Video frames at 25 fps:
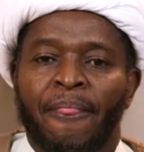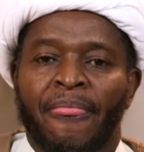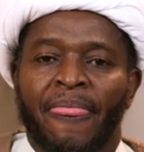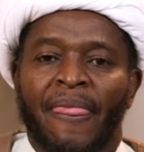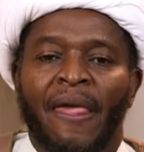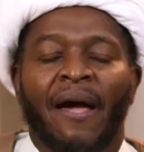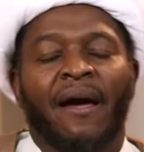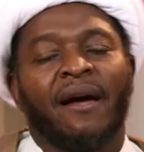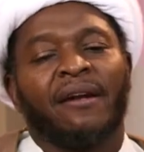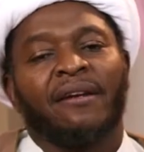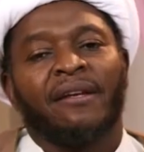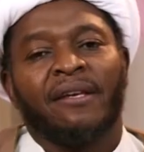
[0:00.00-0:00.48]

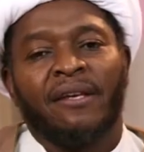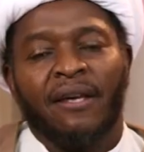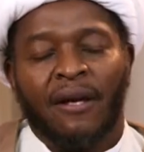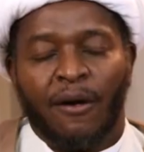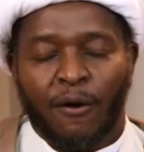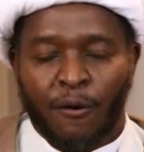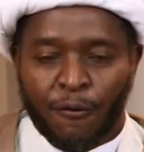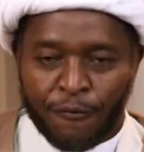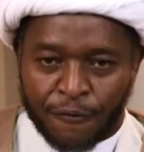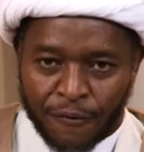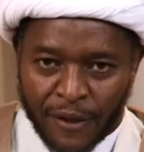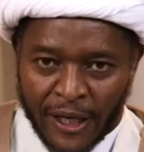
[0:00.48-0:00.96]
Hadiyah
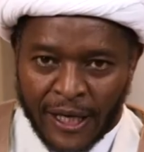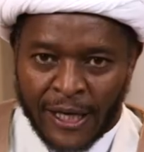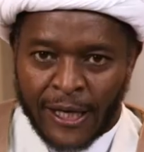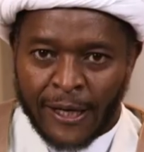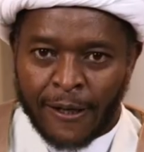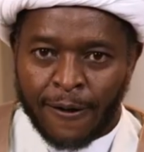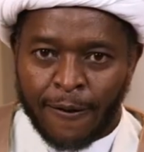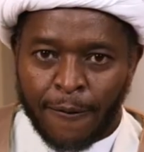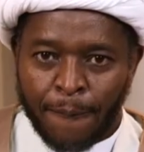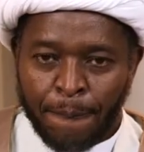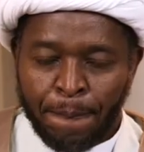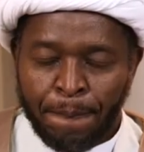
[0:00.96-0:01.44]
of
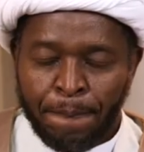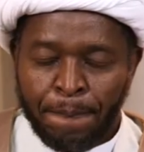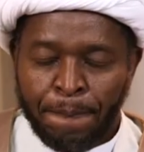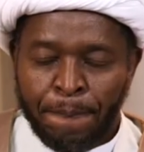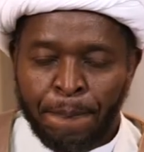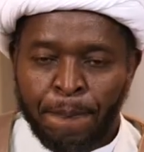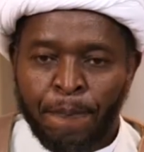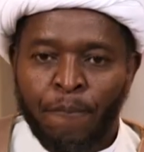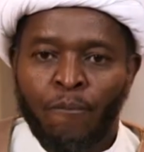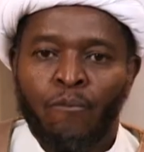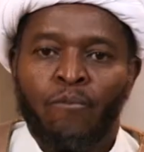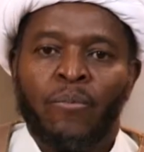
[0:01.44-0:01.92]
Eid.
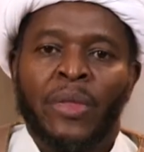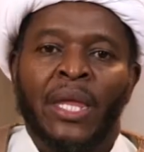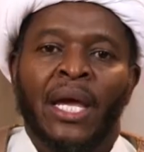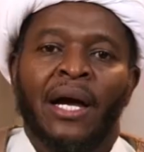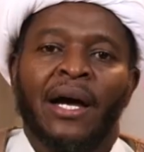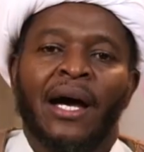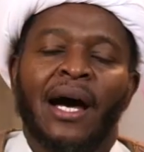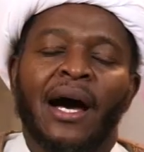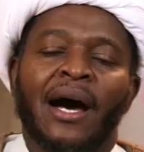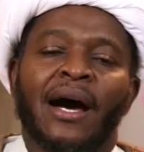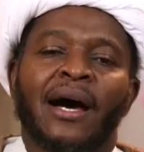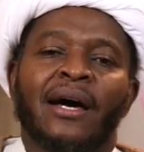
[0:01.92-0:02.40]

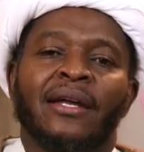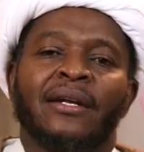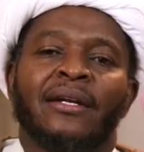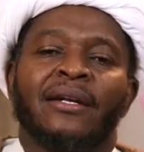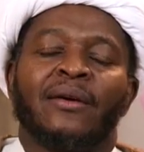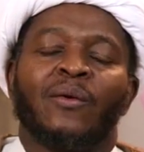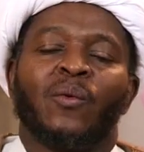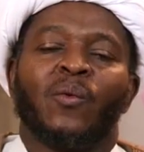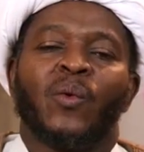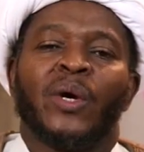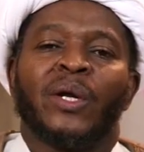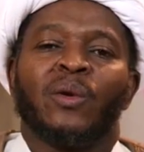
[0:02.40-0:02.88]
And
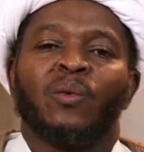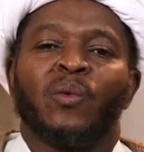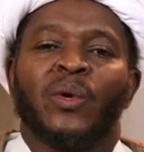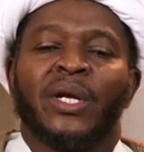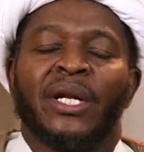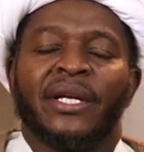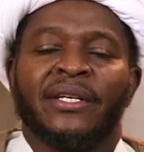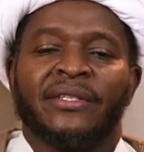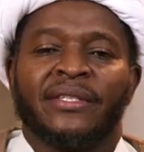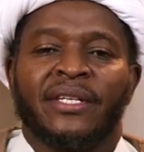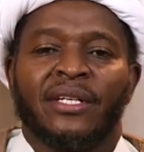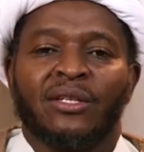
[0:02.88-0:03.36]
when we
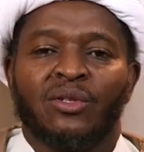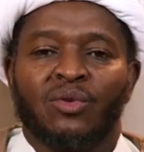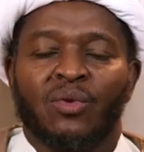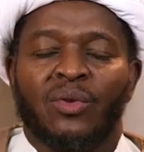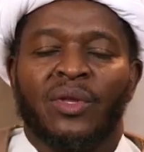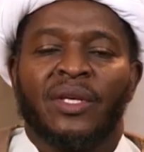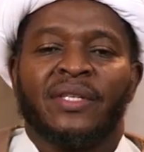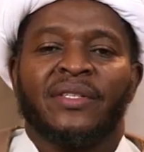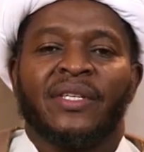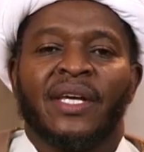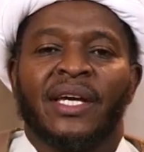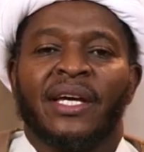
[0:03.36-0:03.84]
listen to
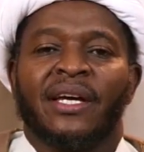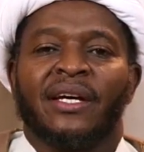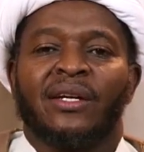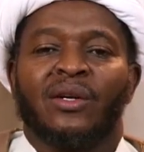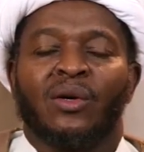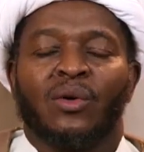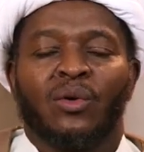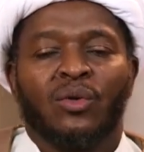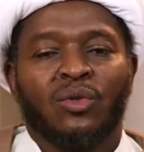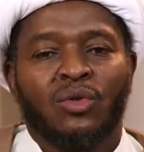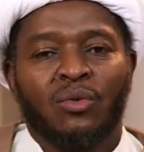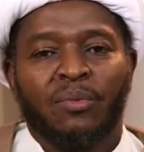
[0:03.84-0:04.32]
the second
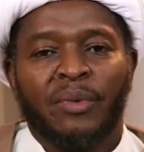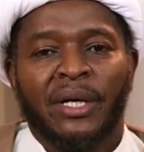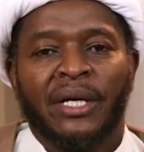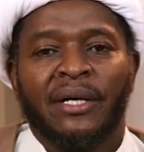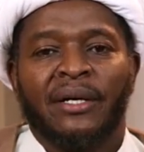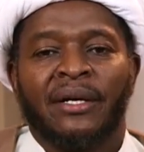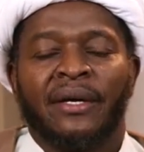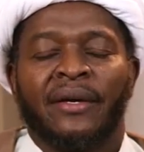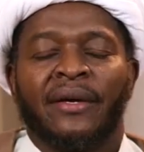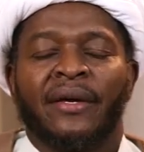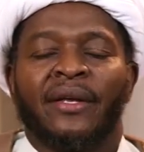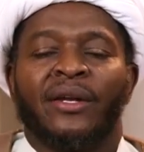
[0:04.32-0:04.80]
khutbah,
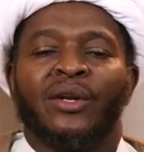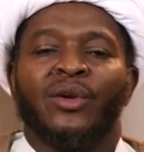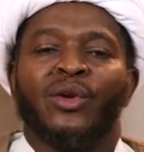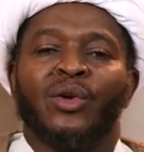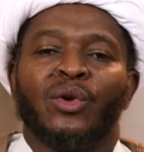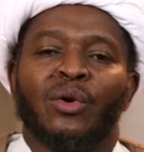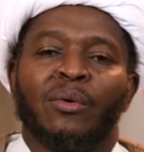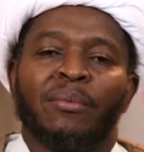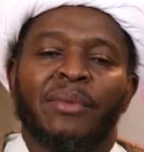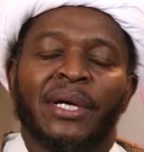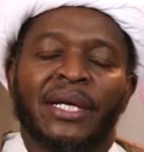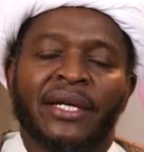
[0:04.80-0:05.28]

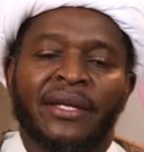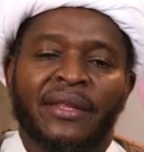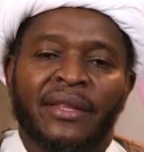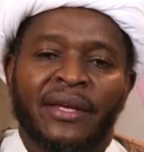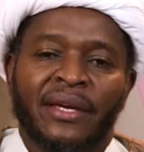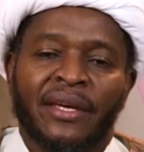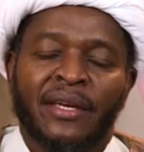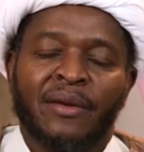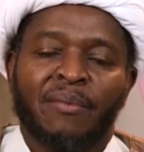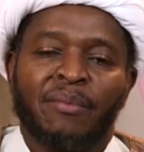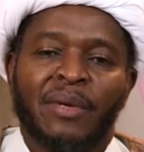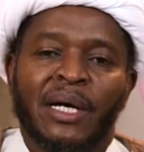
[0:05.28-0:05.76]
normally
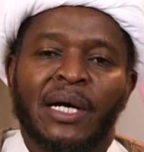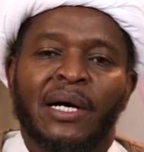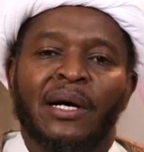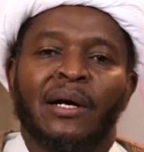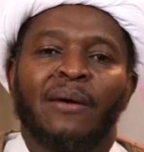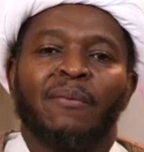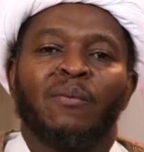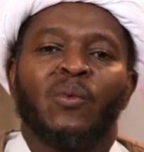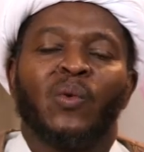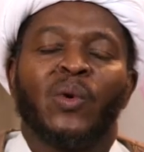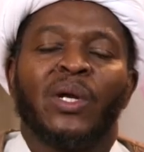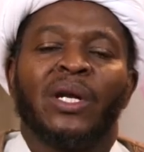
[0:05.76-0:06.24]
the
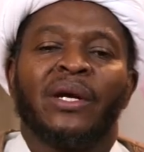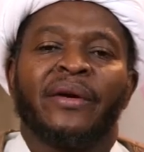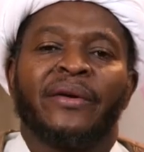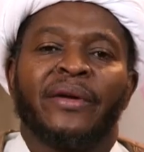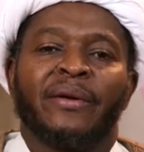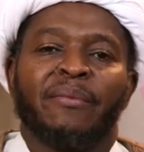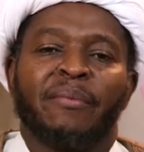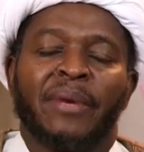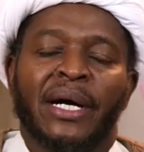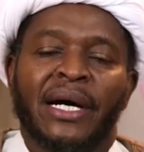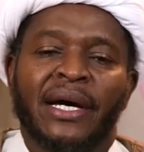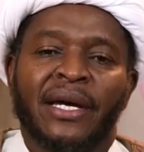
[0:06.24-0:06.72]
Imam will
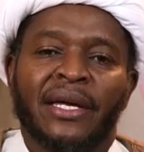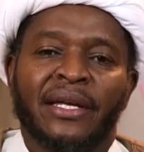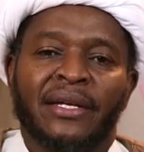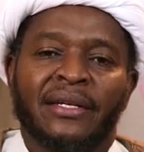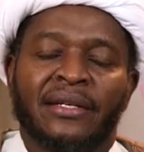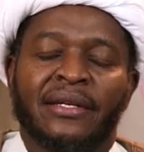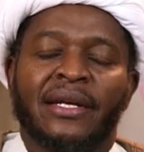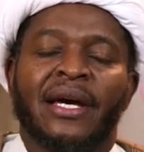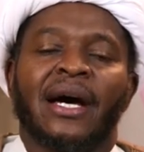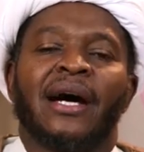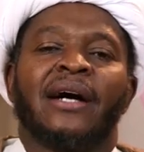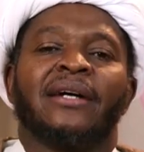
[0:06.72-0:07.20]

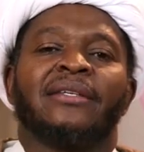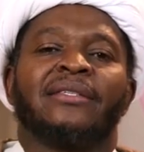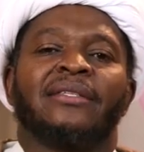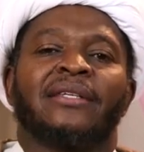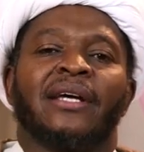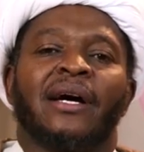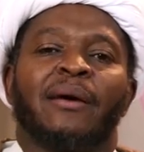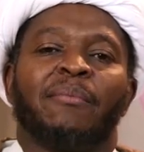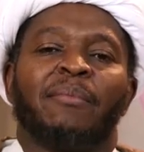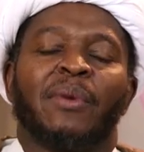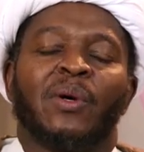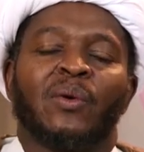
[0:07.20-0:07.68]
remind us
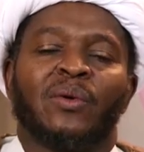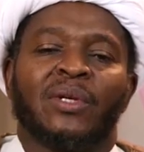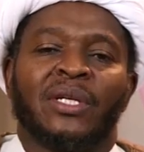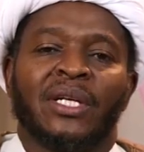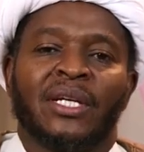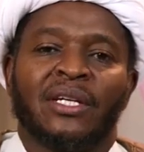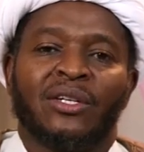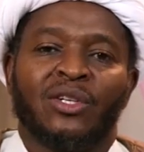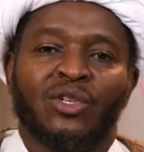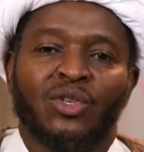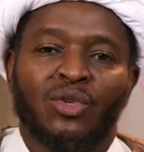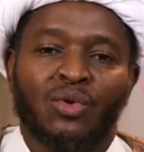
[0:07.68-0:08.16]
about the
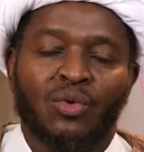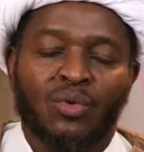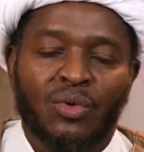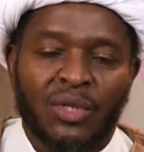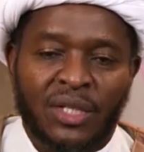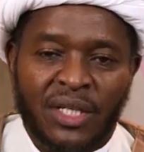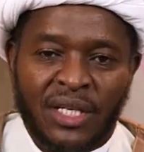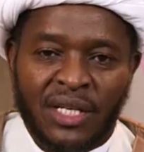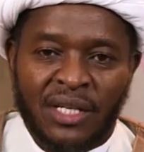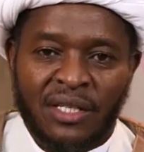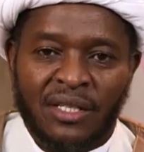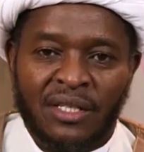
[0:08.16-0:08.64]

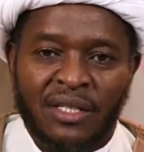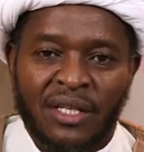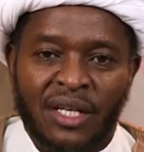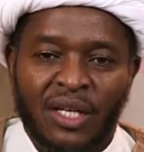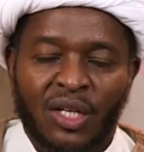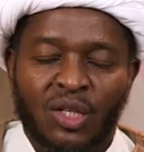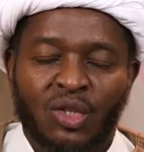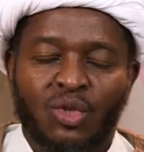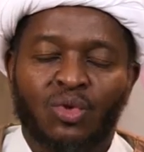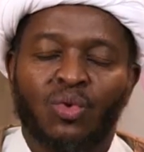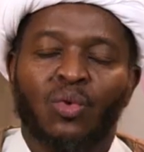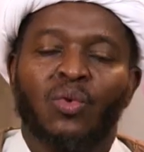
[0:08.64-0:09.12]
duties
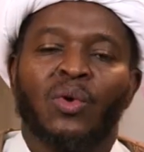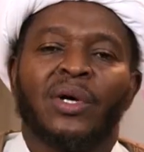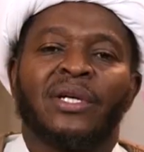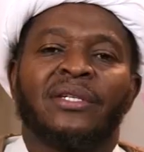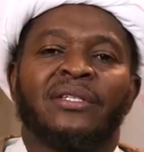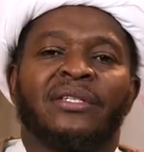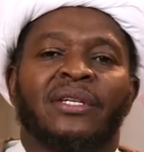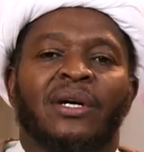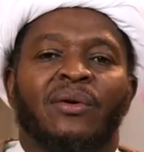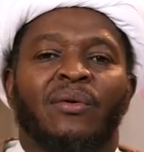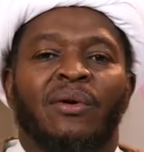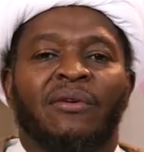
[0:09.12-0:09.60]

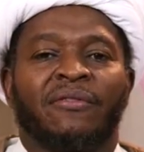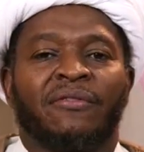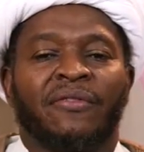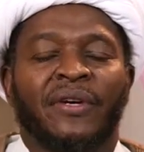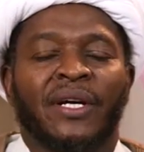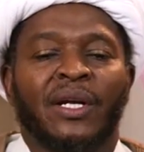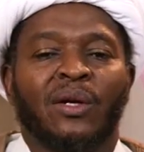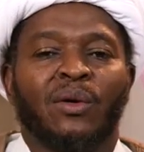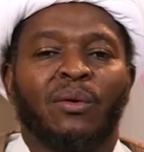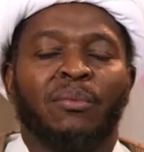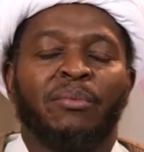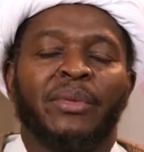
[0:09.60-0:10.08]
towards our
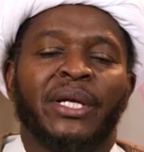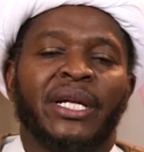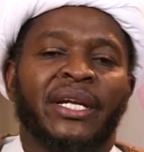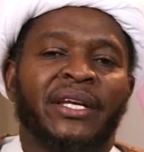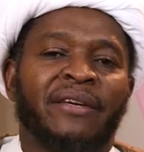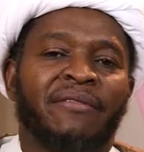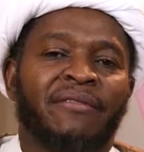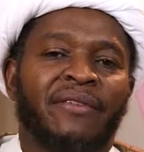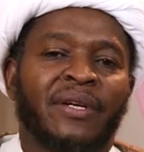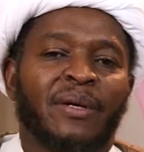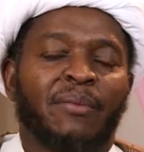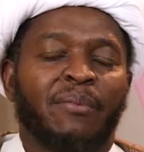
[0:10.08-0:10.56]
fellow
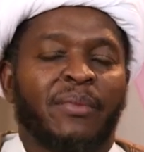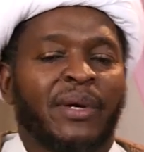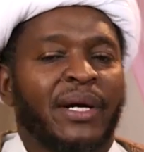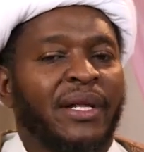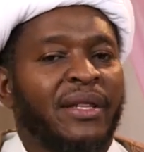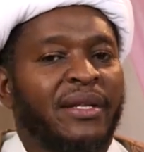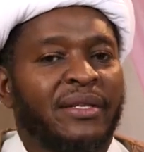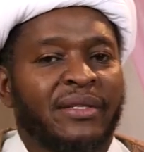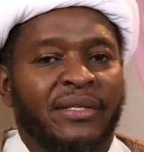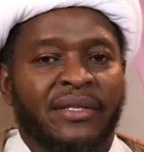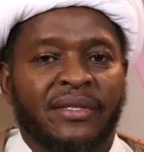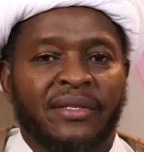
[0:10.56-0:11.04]
believing
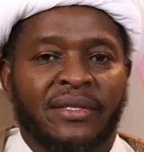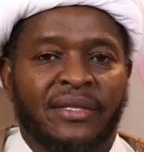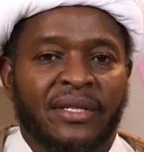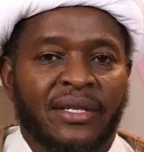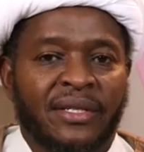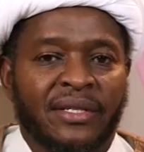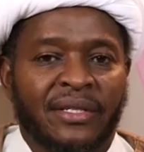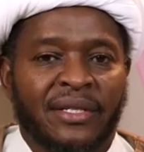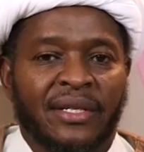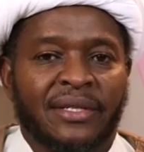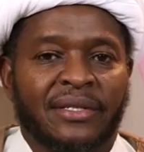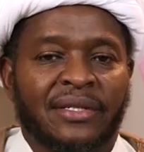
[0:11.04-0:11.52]
brothers and
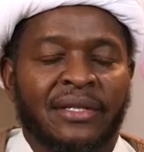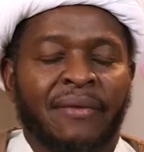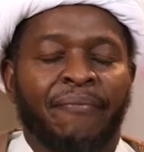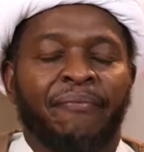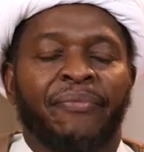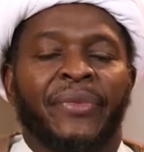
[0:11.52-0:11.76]
sisters,